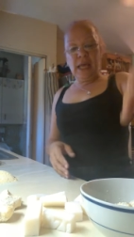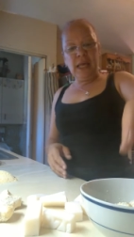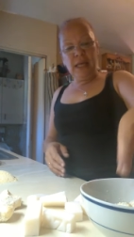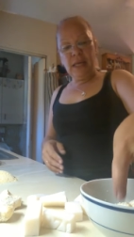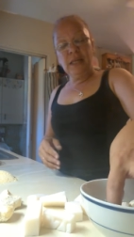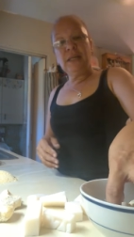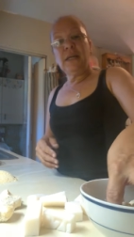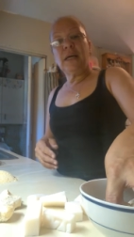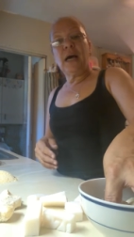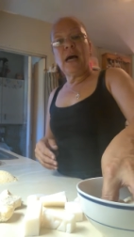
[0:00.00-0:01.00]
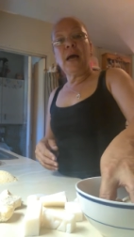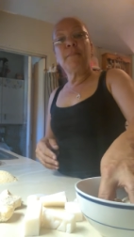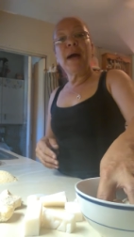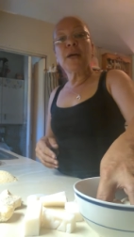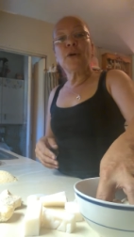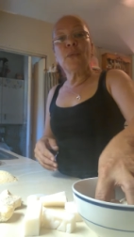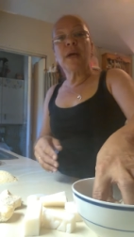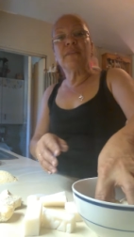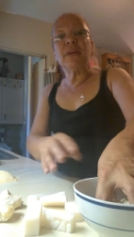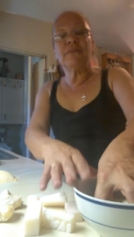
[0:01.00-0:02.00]
and I
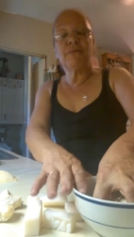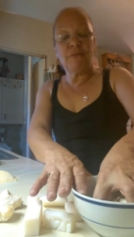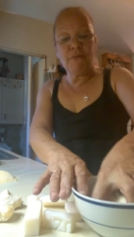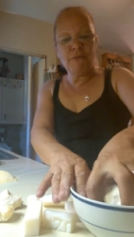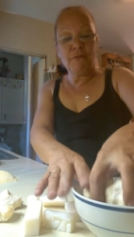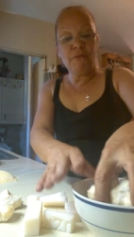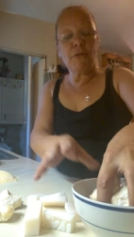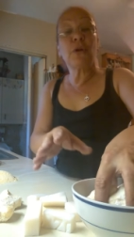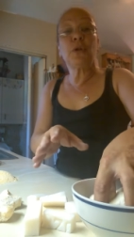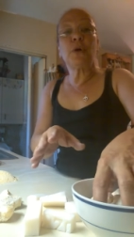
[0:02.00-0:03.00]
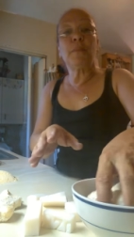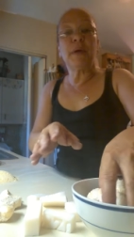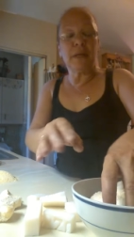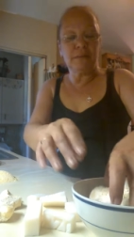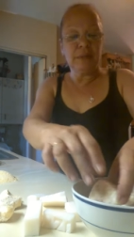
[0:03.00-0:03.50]
microwave it for a little bit.